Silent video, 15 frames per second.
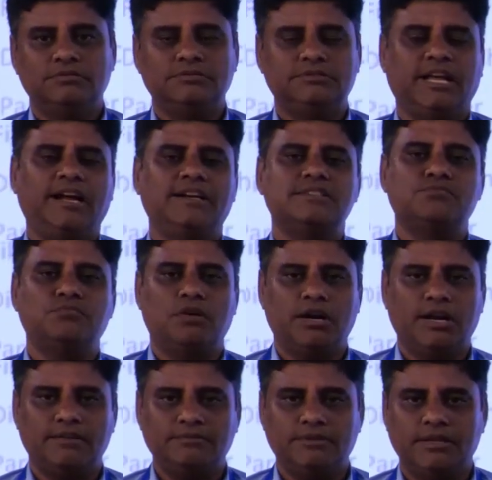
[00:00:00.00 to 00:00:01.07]
That's
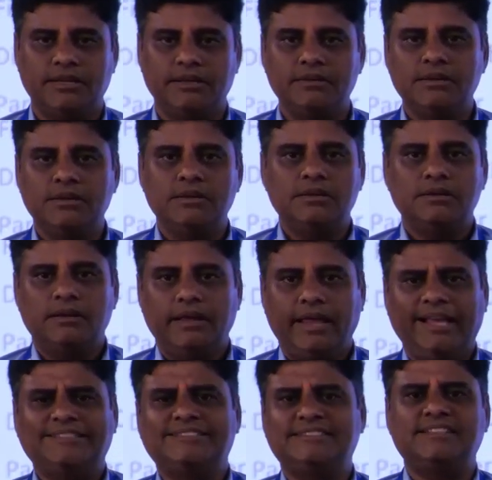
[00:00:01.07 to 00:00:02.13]
one of the
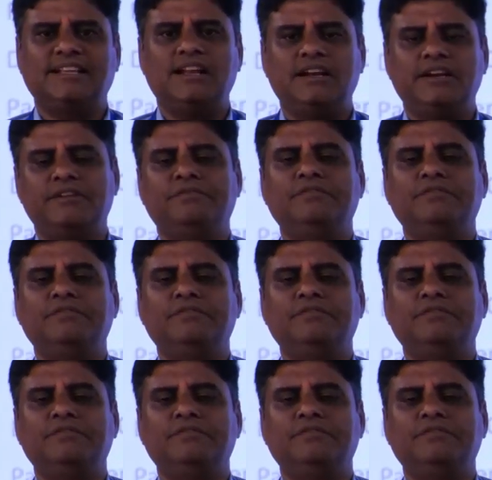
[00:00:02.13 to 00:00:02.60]
excellent